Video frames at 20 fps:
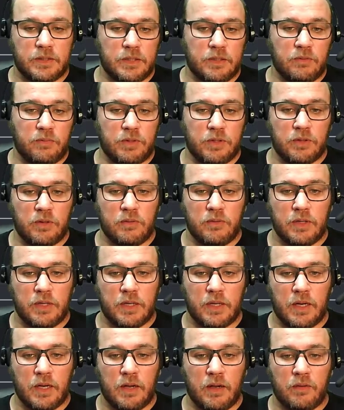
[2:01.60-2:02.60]
we don't
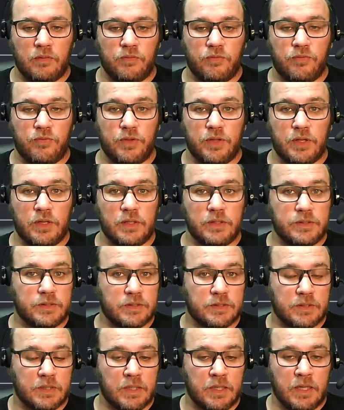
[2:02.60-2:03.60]
have
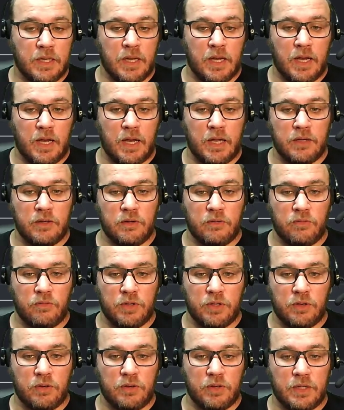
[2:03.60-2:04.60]
fields and
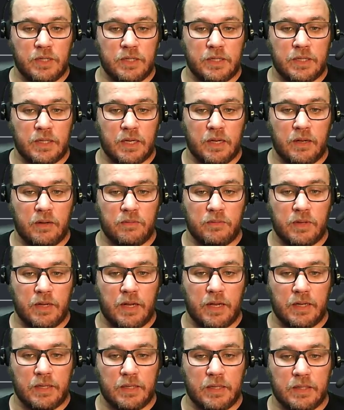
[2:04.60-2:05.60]
we only have
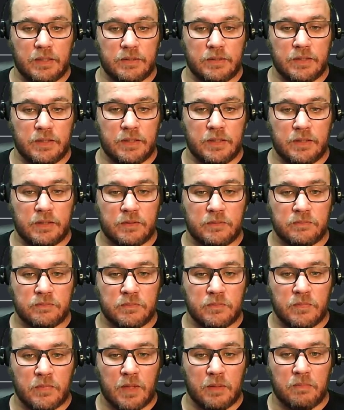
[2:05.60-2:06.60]
a getter
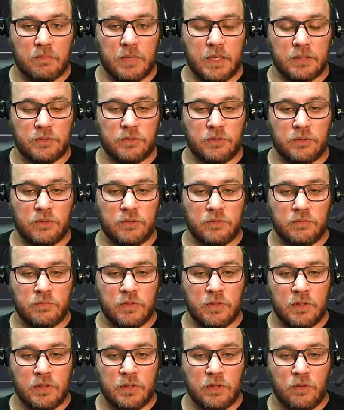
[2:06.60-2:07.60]
method
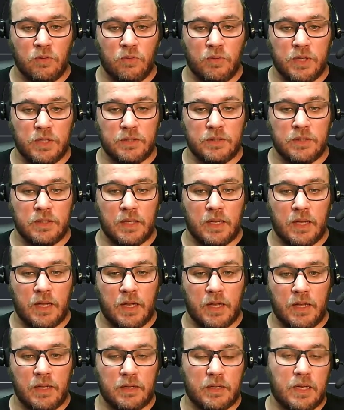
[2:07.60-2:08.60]
with
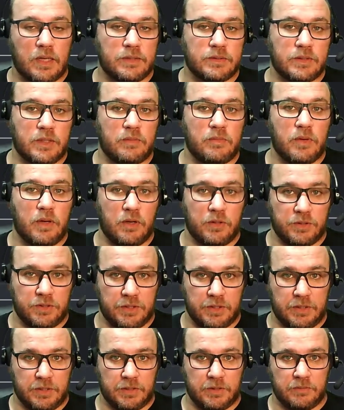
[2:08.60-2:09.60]
a custom
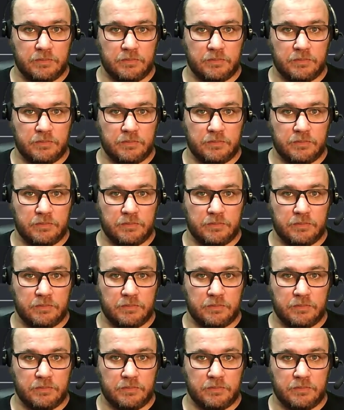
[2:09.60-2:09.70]
logic.